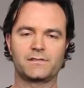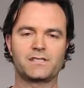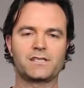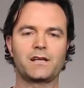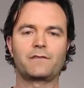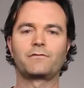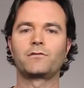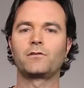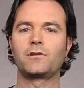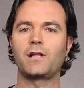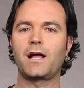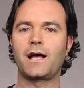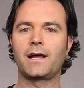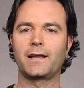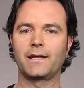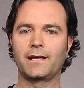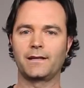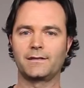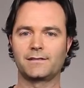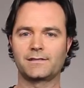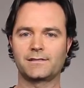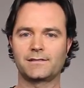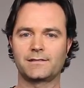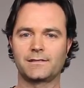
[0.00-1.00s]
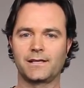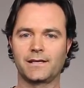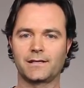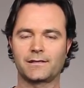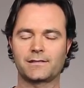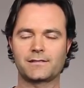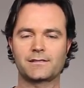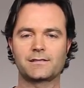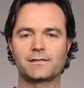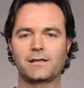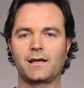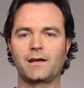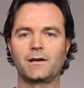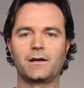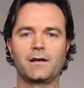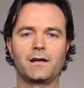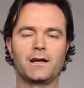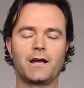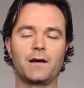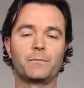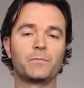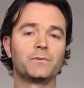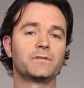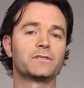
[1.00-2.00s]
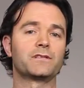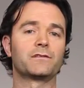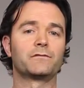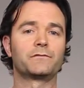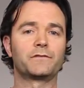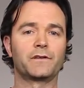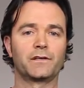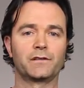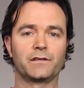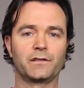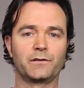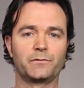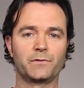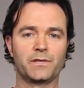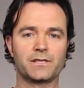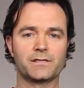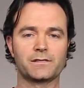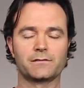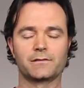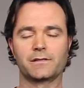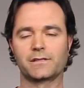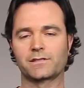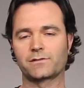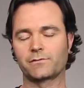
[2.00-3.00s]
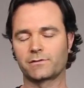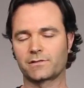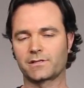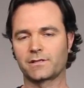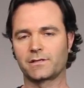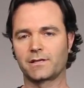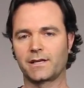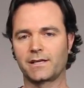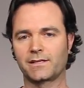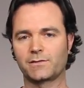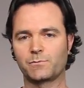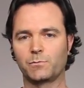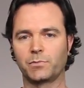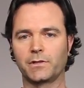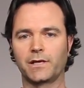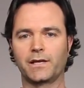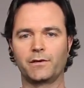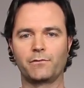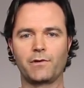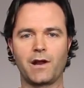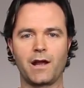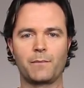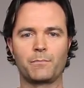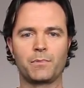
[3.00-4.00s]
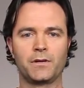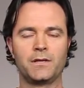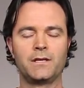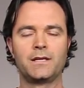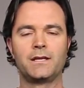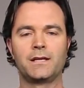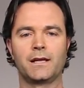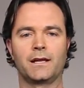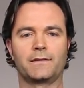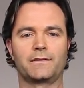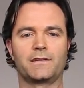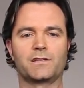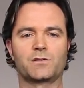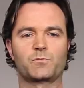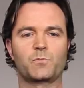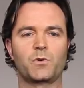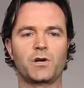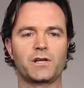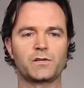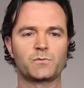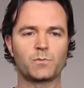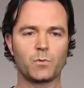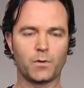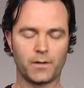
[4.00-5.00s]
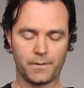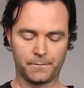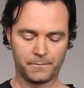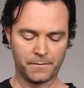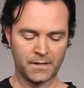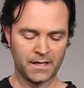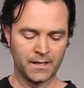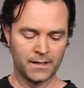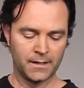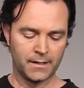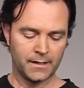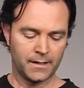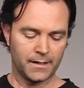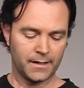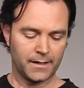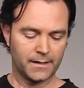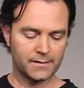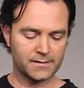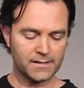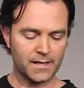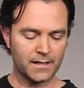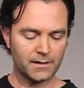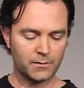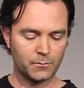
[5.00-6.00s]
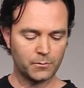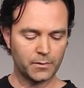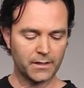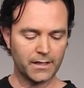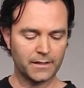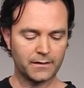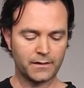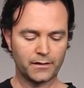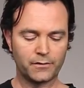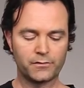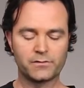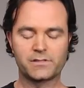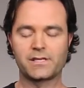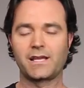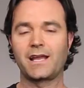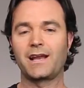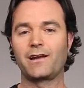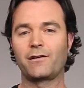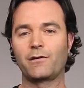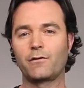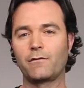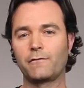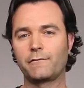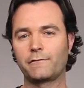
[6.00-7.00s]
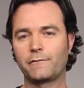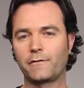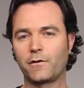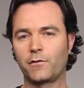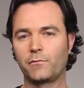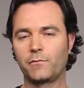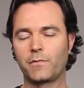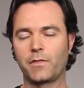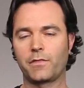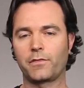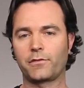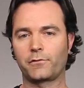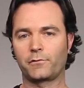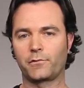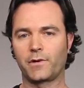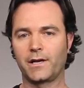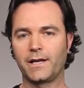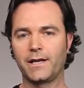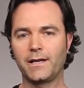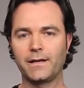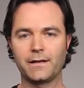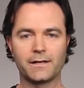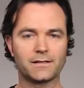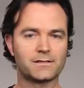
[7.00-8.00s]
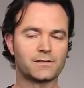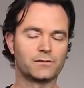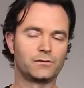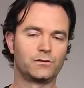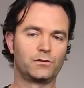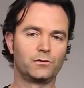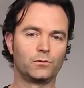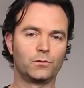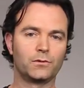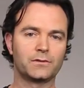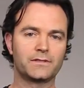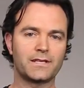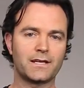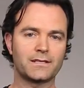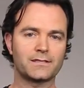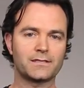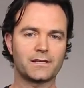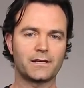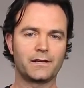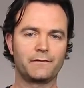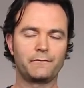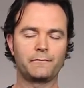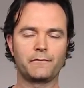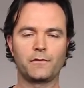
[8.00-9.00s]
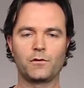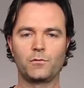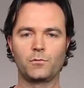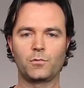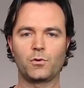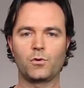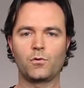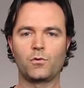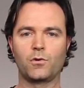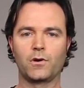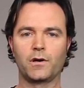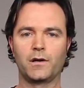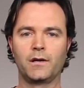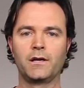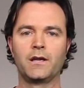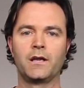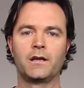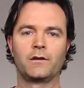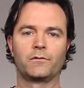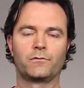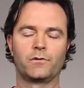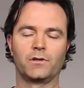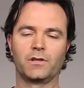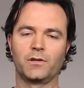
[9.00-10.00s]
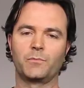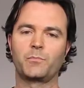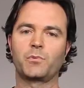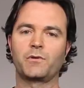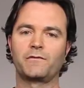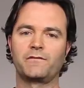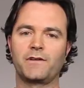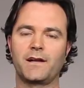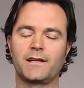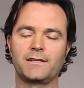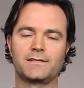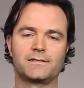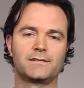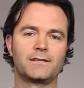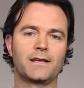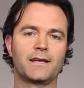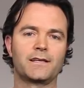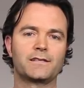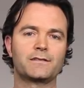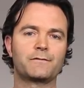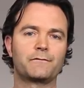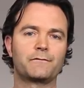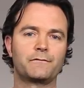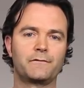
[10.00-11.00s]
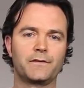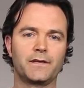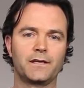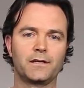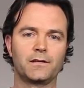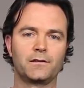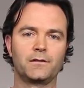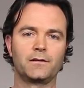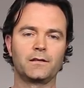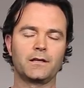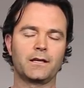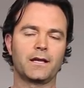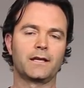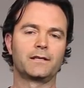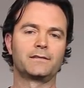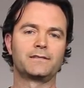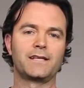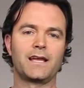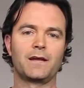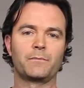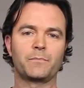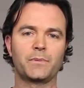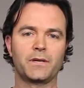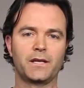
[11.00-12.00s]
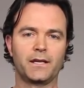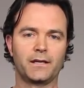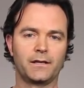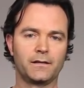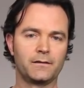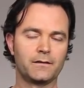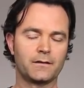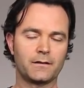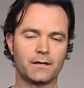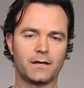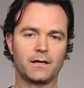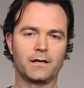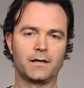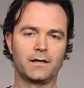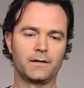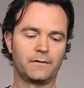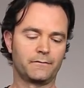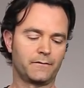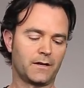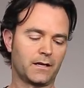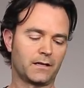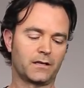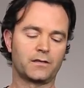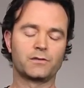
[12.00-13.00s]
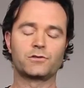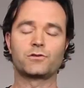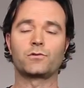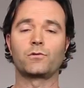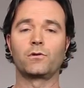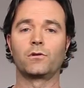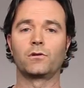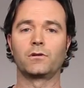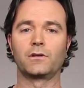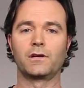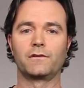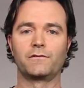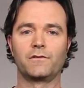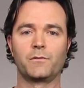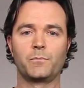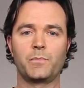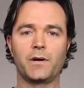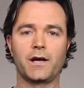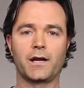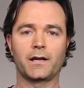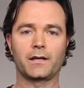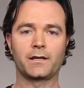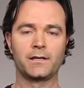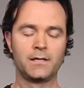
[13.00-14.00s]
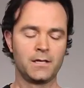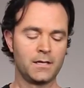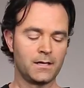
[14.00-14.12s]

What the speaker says: several high-end sticks up until fairly recently, so it's a nice blade wrap at this price point. Inside the blade, they use an AeroFoam 3. It's a dual-density foam core, really provides nice feel and dampening and control of the puck.